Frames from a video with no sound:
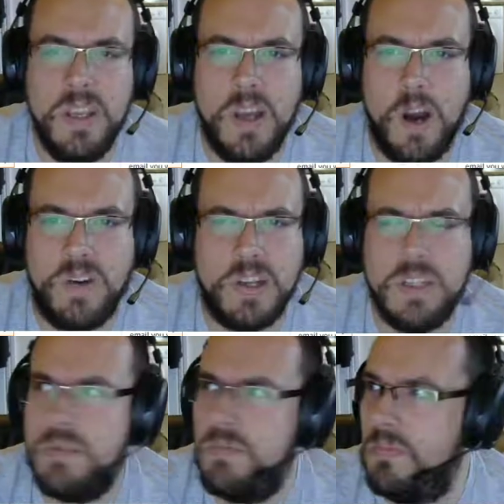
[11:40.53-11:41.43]

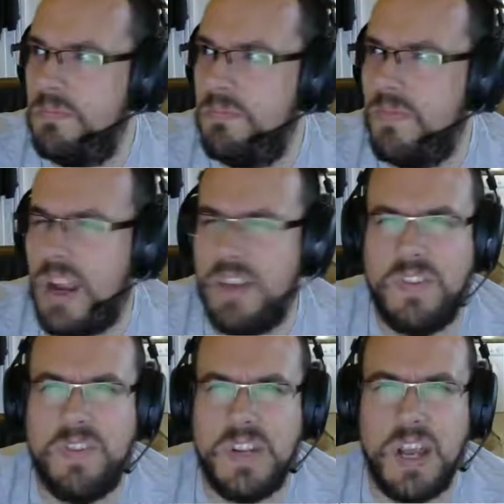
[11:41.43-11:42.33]
RX
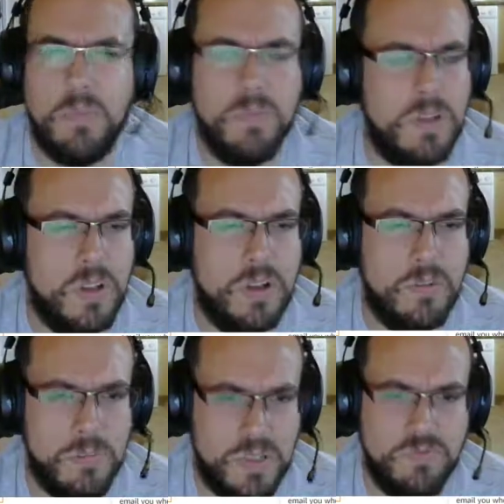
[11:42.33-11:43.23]
850M.
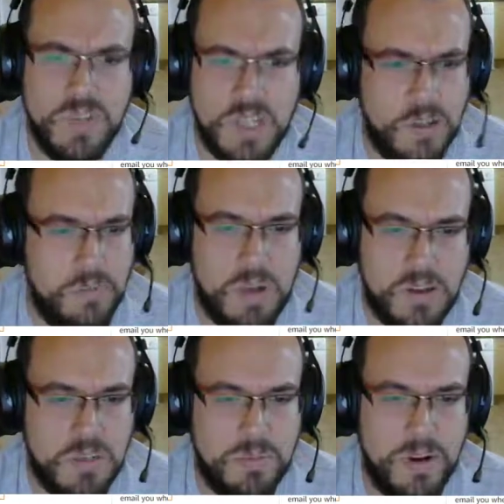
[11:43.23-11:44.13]
It's a really good power
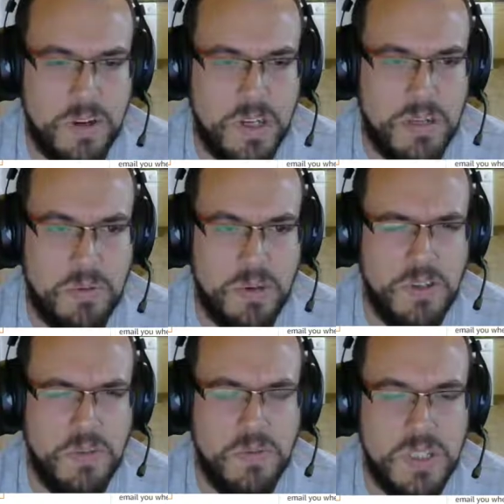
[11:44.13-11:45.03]
supply units. They probably
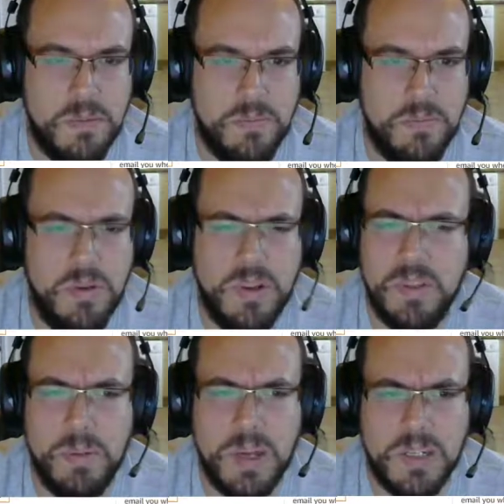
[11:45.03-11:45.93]
do probably
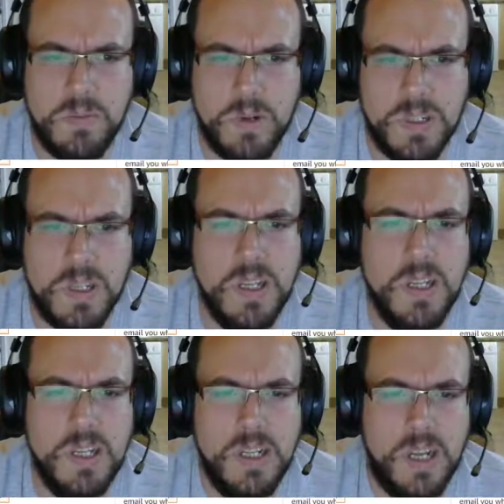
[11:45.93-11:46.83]
the best ones.
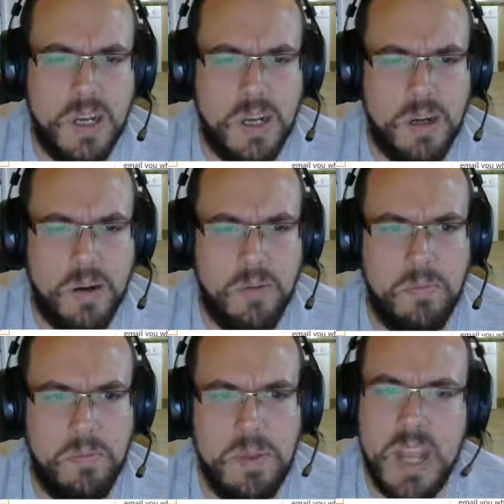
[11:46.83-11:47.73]

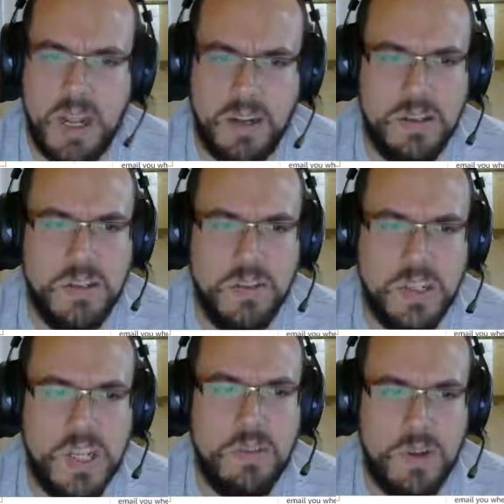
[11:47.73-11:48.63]
But yeah, as long as
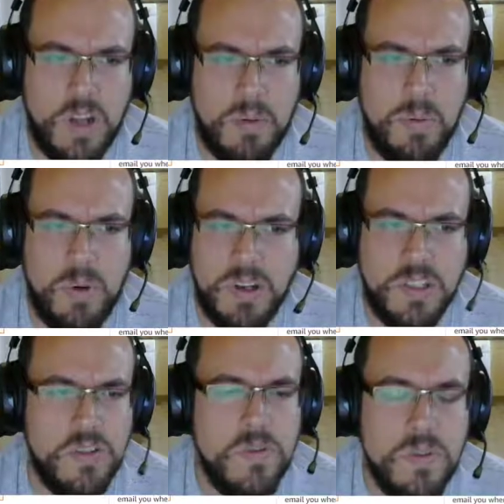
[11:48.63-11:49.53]
you get a reliable one,
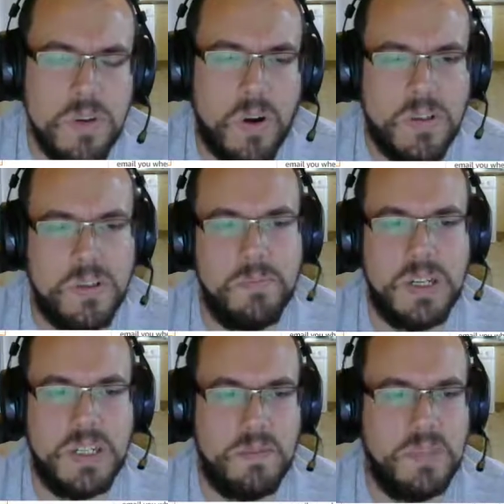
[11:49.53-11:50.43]
do not
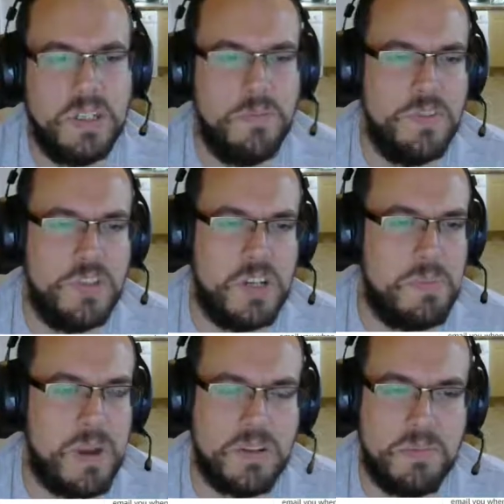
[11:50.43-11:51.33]
be tempted with a cheap
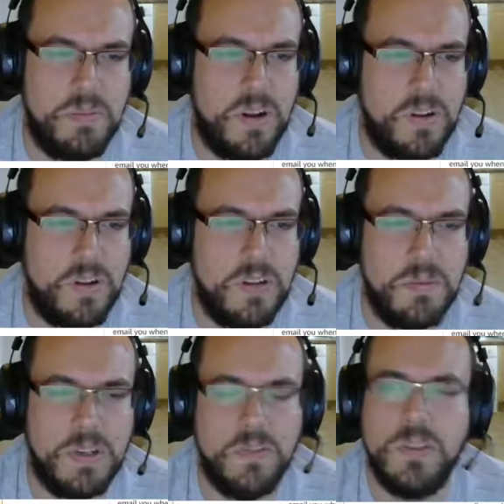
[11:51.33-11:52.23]
power supply unit
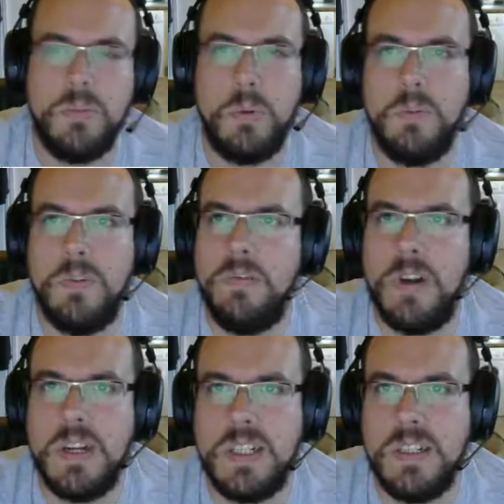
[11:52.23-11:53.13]
because you will
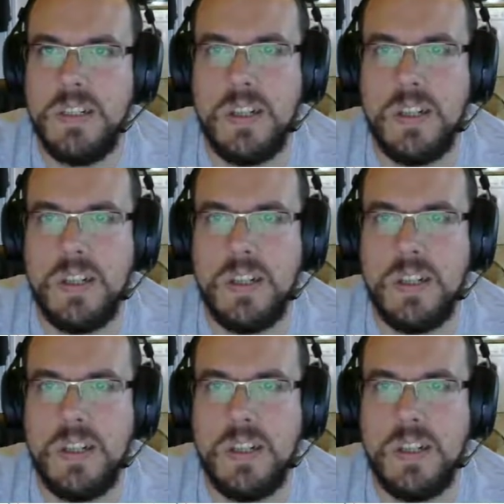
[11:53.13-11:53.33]
regret it.